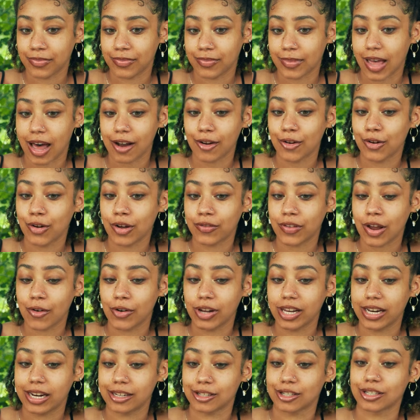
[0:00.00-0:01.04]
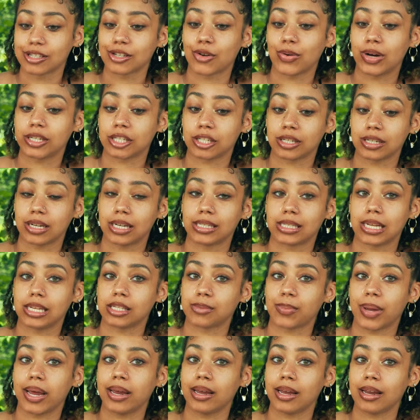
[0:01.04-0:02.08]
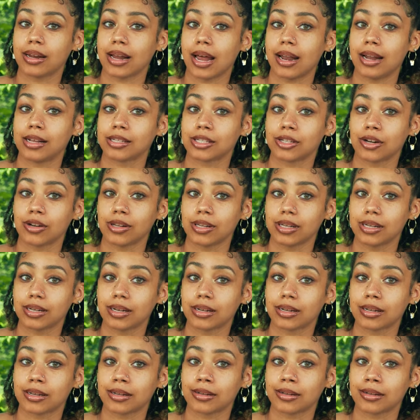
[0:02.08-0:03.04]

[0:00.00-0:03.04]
I don't know if that really answers the question because that's baking, not necessarily cooking.